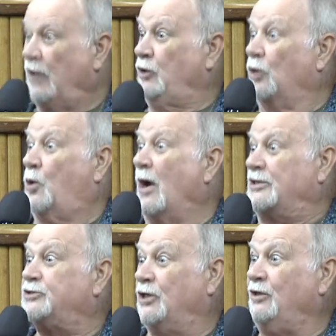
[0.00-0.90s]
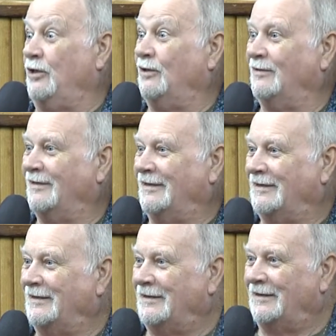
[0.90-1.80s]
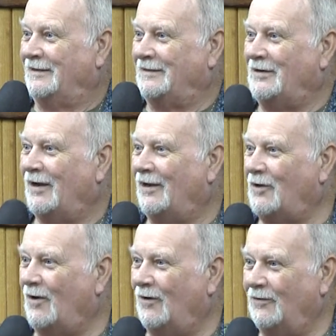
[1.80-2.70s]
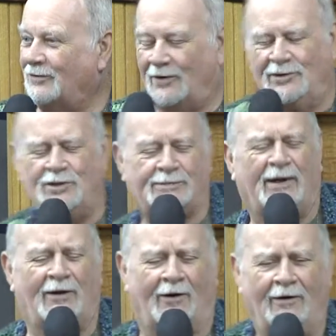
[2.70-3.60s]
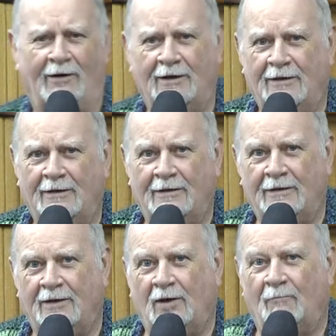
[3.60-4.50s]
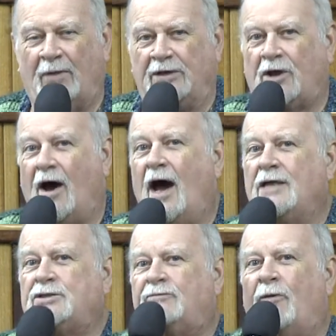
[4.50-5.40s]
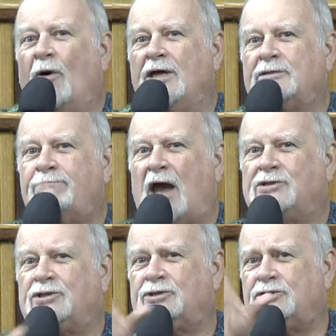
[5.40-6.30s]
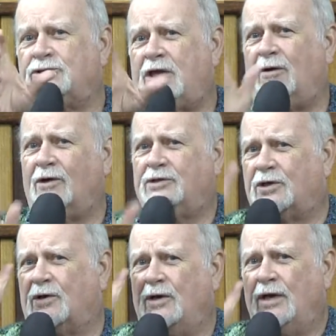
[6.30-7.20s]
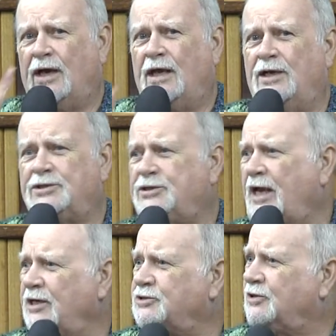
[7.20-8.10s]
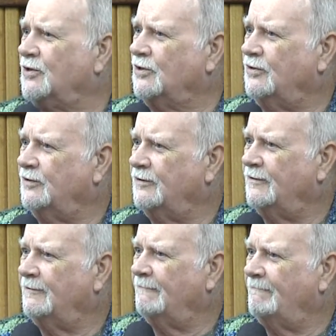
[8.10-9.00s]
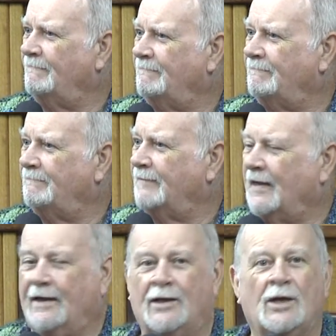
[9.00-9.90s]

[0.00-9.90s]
Stop sinning, then you'll question. Hello, don't lose me here. But God's voice matches his character and his nature.